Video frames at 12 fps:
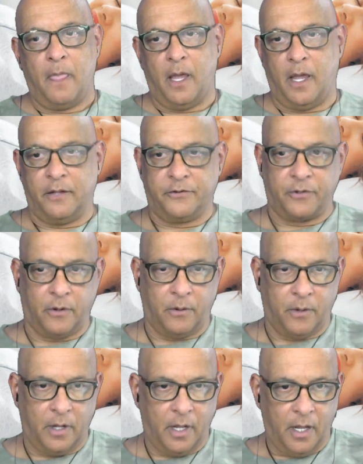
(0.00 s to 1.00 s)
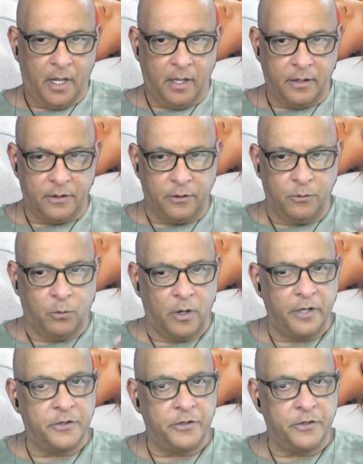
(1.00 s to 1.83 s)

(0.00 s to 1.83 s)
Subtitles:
And so you want